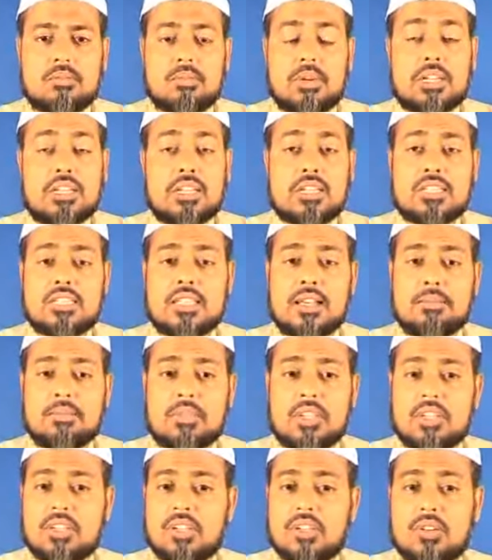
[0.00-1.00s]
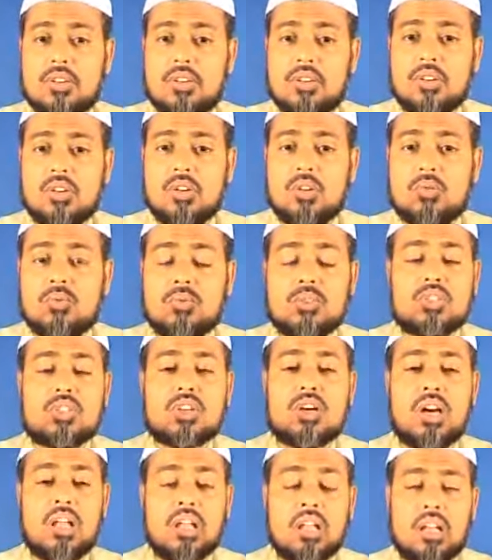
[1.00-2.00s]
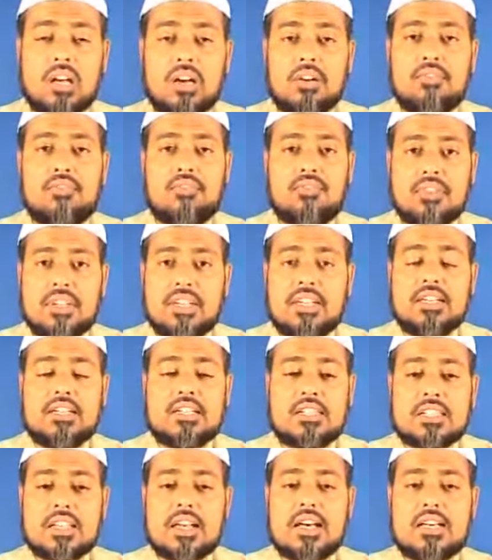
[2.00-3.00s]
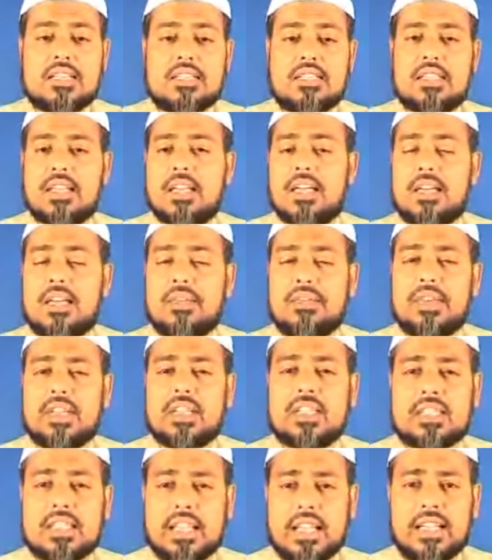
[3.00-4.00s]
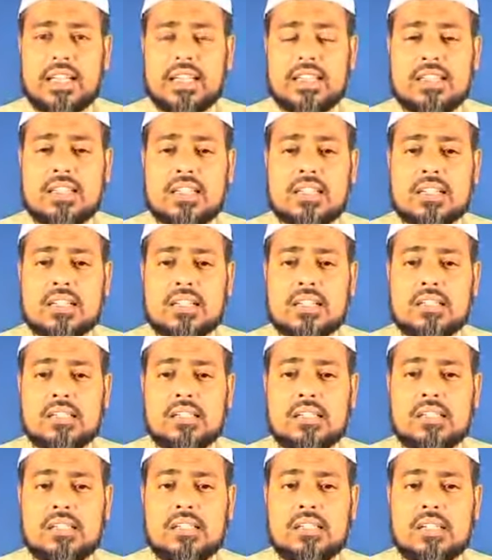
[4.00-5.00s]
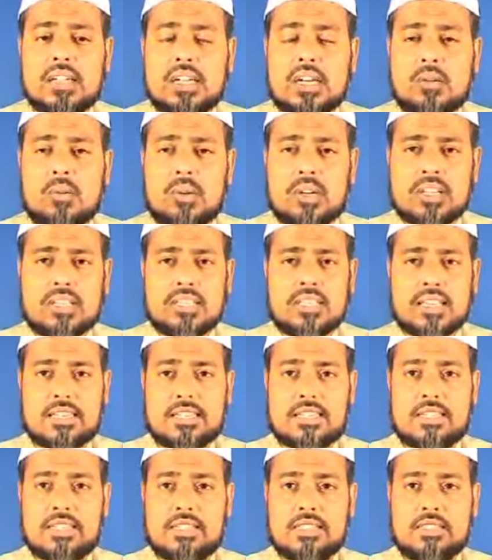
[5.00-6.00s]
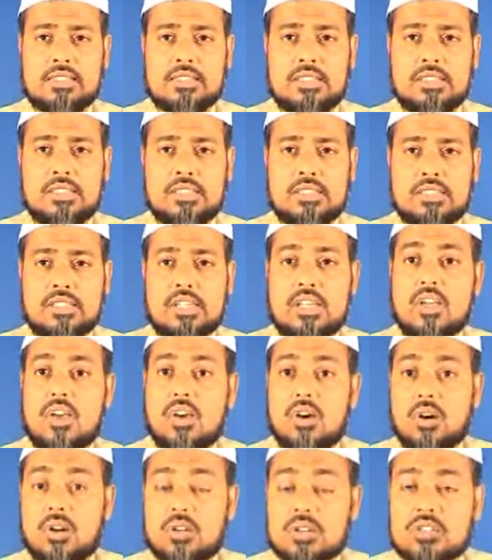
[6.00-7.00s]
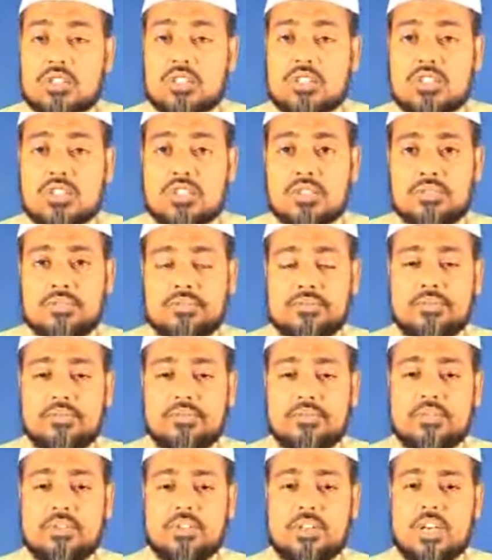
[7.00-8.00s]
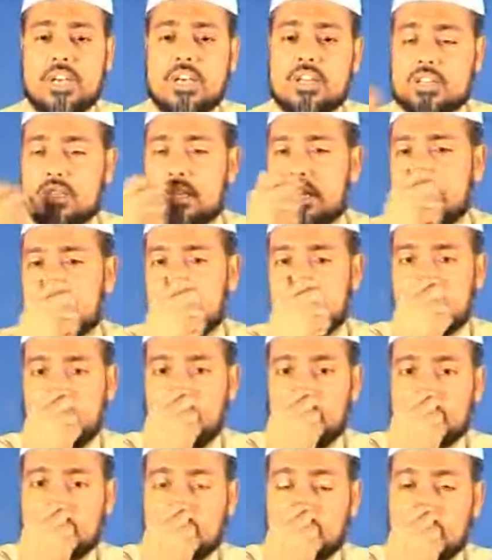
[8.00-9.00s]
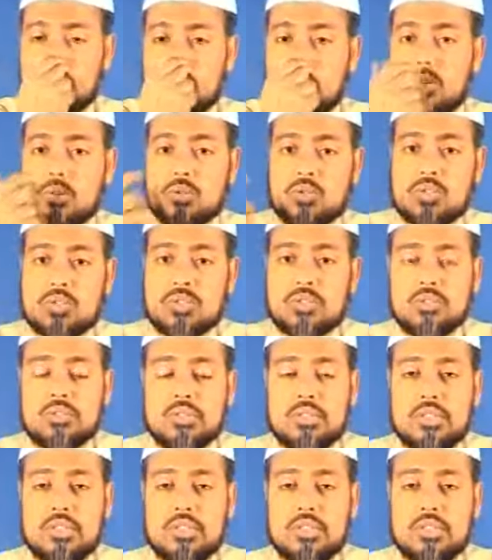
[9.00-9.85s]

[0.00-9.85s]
but there's something, you know, which Allah feeds us every second. What is it? Oxygen. Try to block your nose,